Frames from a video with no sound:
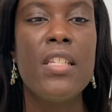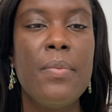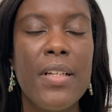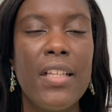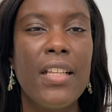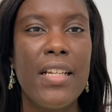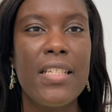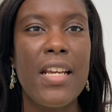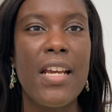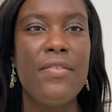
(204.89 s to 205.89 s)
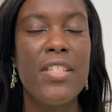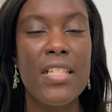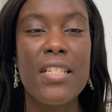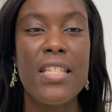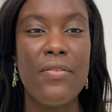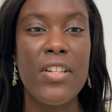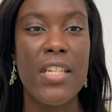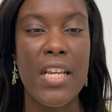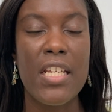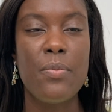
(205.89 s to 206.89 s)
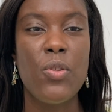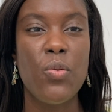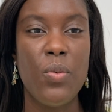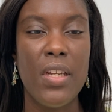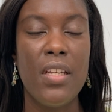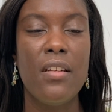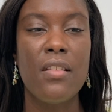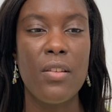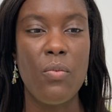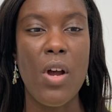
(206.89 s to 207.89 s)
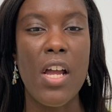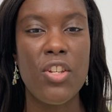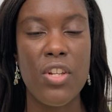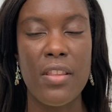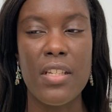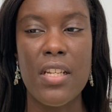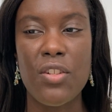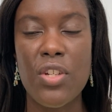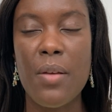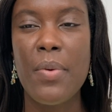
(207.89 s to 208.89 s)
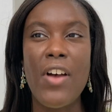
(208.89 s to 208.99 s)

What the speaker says: Typically I like to have 6-7 days between the wash and the touch-up.